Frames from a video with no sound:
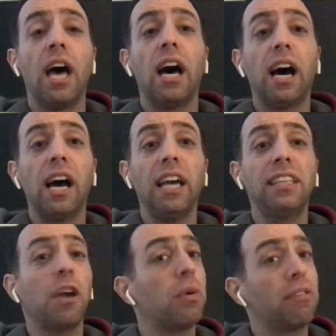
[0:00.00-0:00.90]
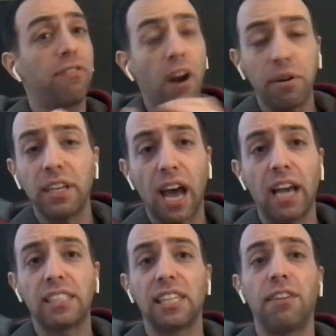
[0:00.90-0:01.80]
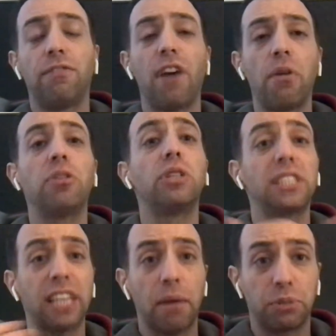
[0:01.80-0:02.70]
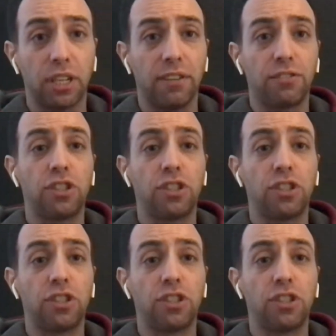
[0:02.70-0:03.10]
and they were very nice and very receptive